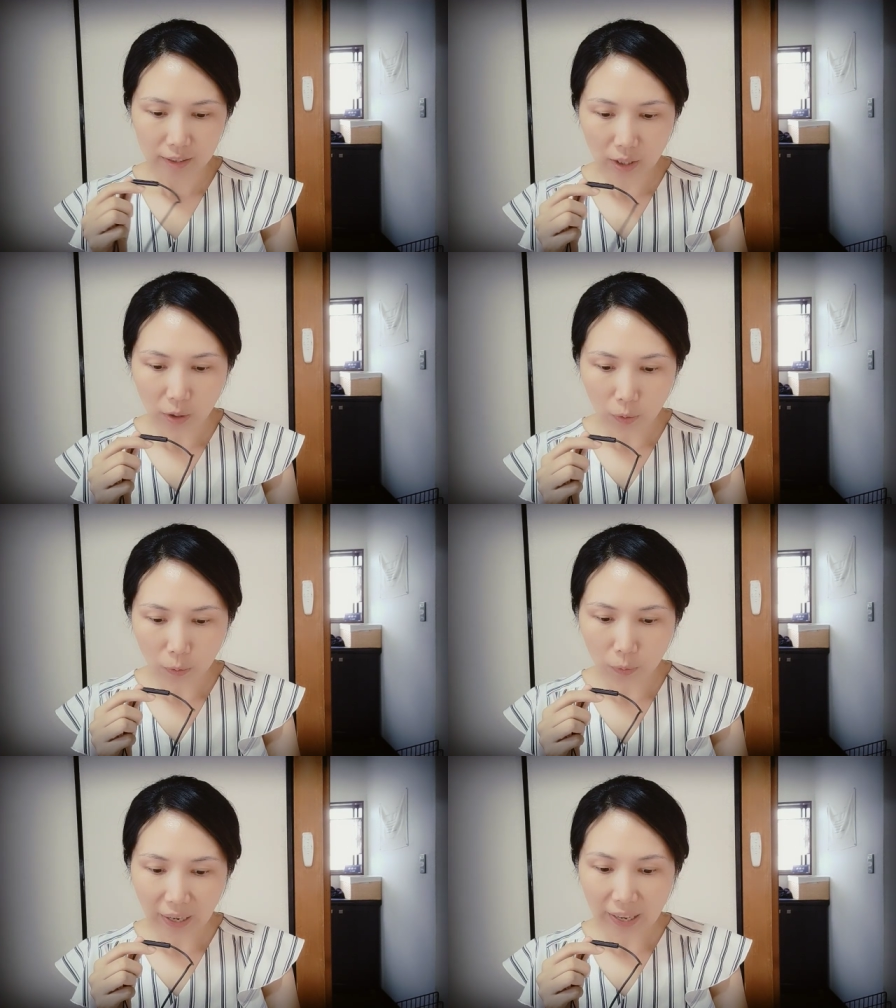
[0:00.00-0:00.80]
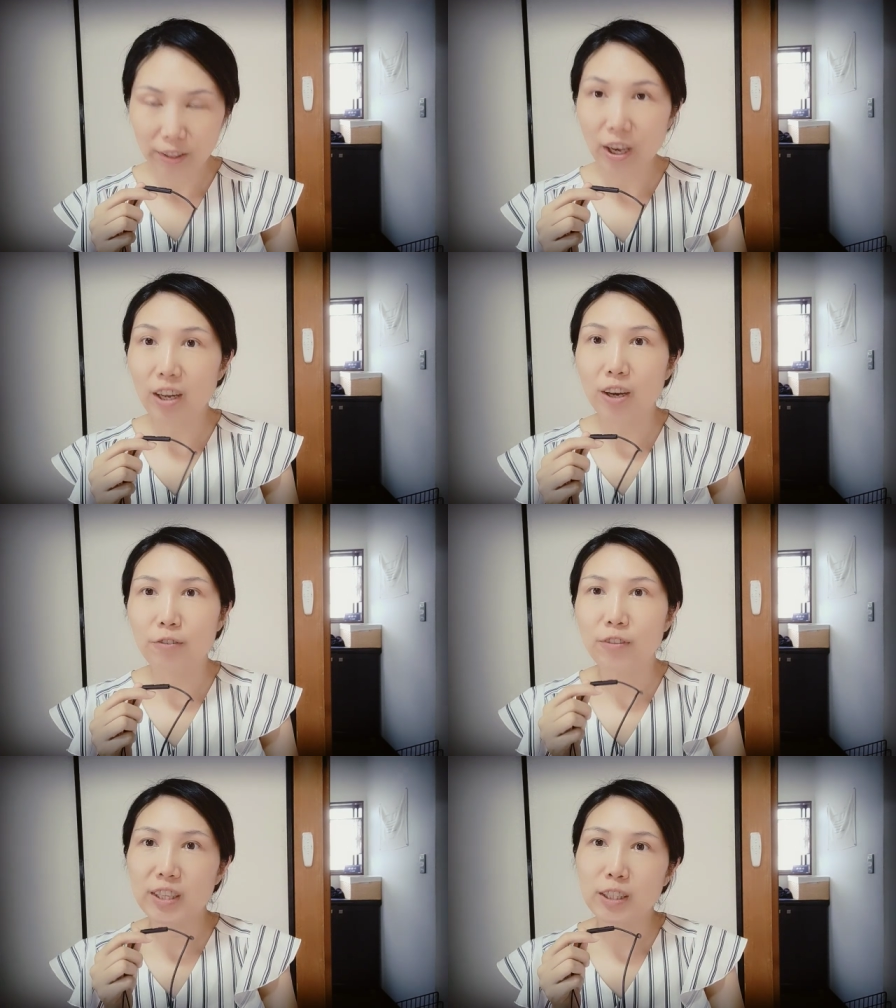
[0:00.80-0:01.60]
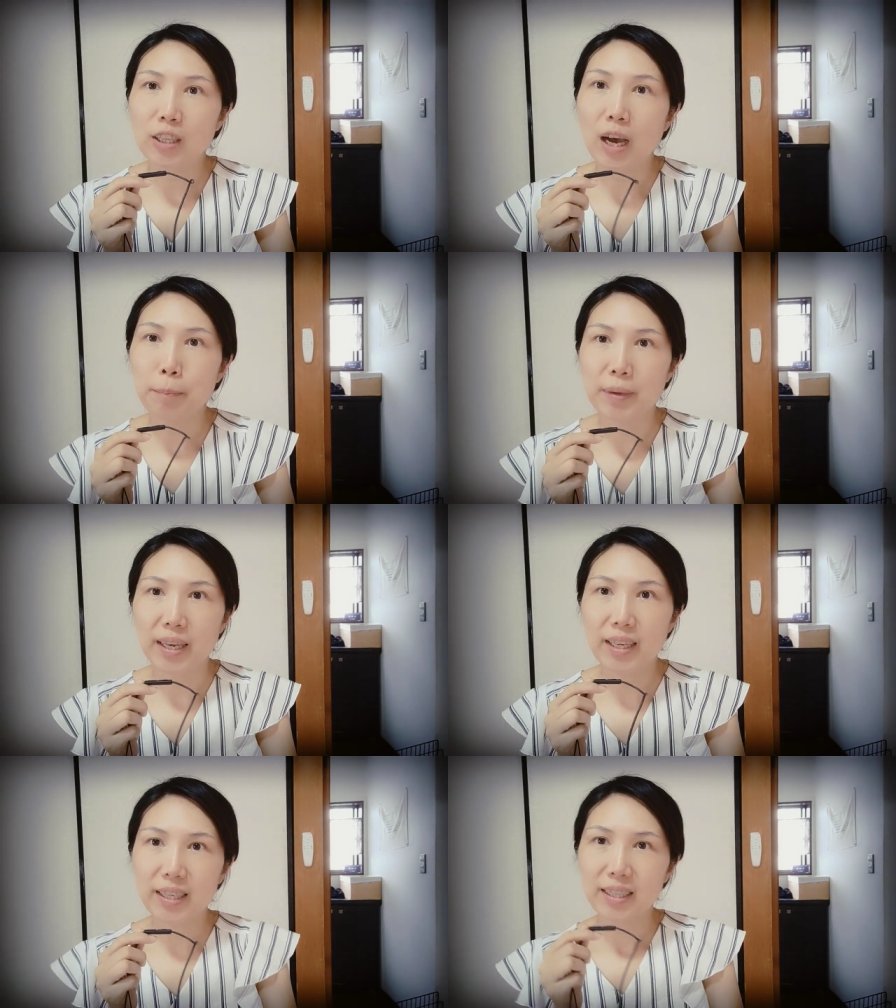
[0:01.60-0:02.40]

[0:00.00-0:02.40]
so I thought of this topic.